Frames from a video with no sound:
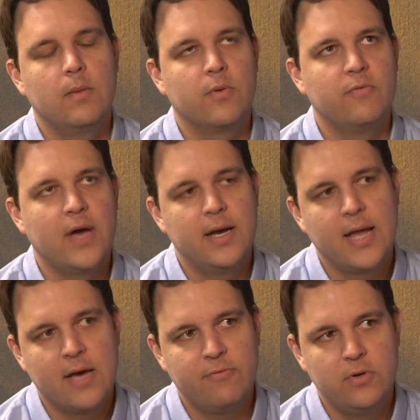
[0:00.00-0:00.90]
provide an
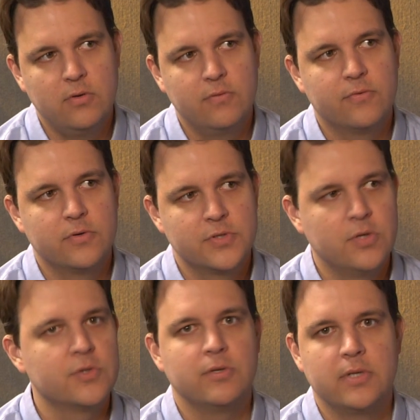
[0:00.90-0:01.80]
avenue for
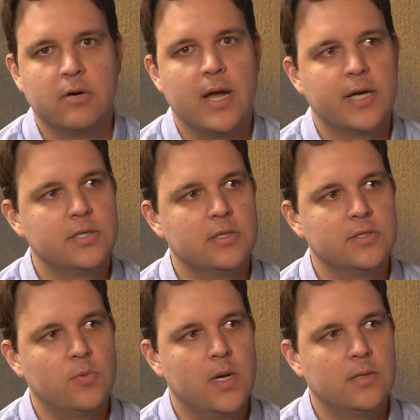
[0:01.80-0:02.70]
social interaction
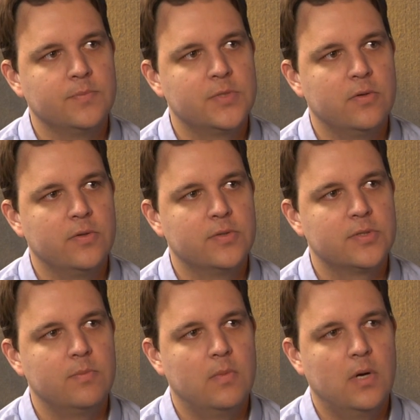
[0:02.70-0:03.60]
as well. So those